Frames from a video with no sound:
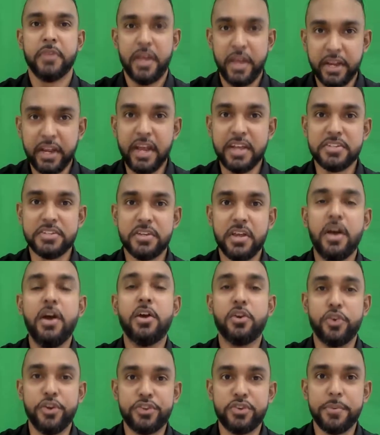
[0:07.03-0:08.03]
Hey guys,
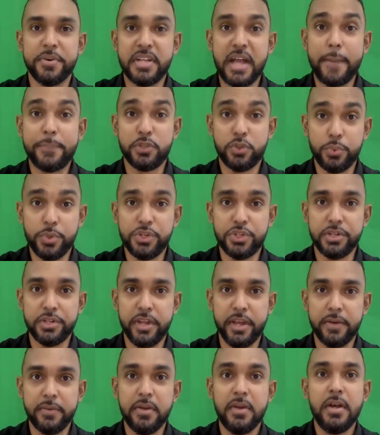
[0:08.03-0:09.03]
Chris from Adapt Tuition
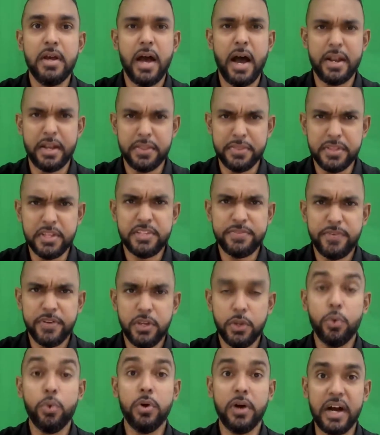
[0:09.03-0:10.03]
here, and in this
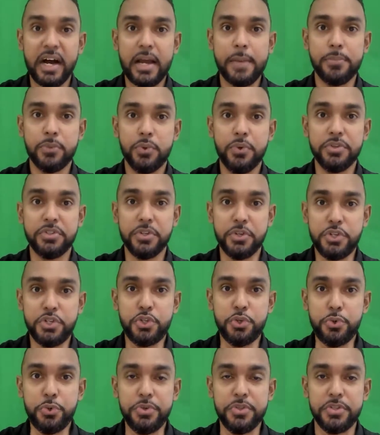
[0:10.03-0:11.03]
video, I'm going to
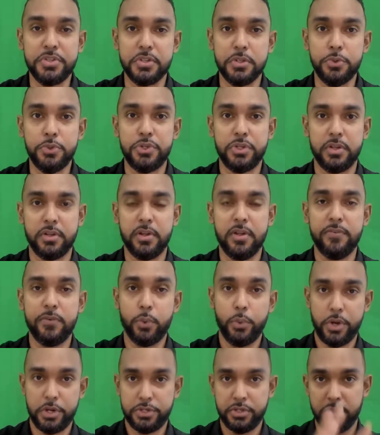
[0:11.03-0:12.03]
show you the solution for
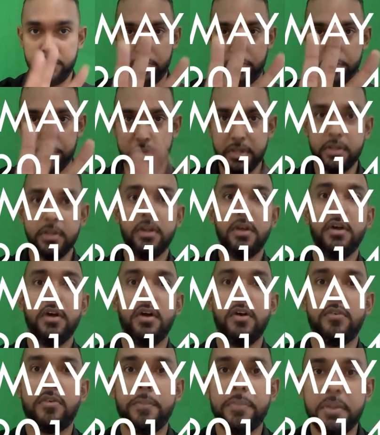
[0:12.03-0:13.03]
question 3
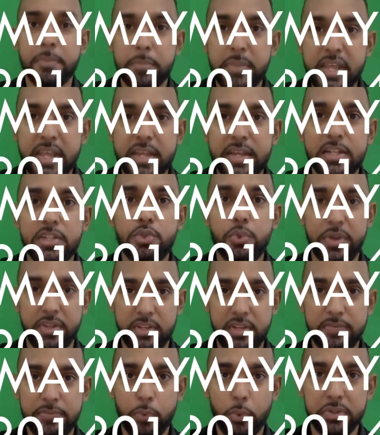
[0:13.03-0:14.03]
from the May
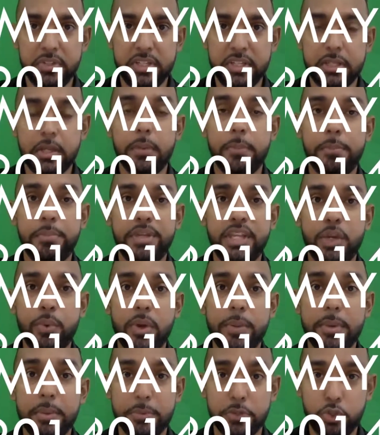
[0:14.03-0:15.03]
2014 POA
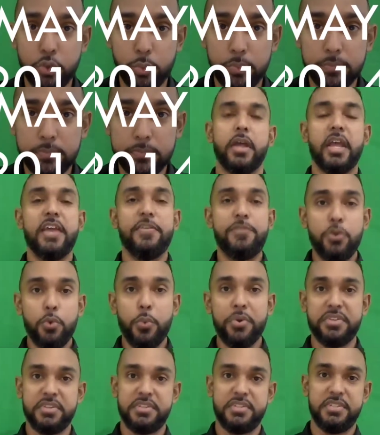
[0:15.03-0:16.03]
paper 2. If you
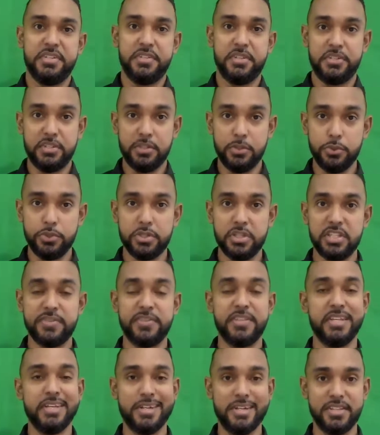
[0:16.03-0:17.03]
want to see the solutions for
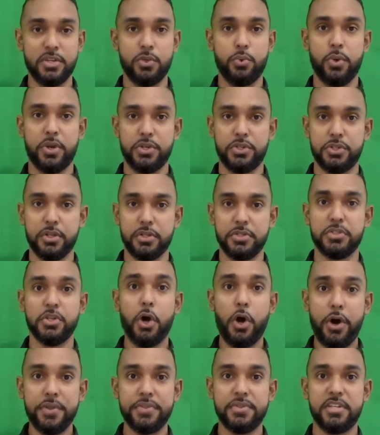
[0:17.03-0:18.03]
the other questions
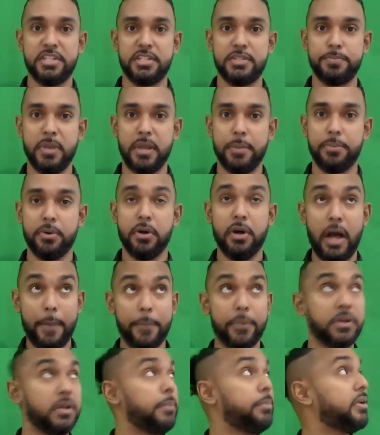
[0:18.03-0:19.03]
on this paper, I'm
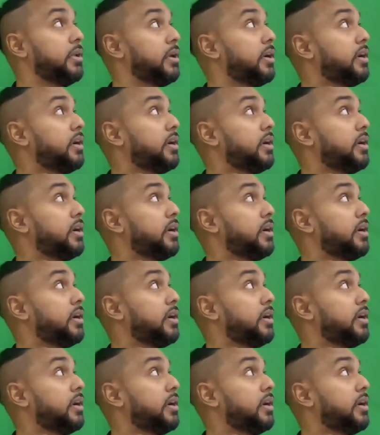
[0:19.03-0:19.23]
going to put a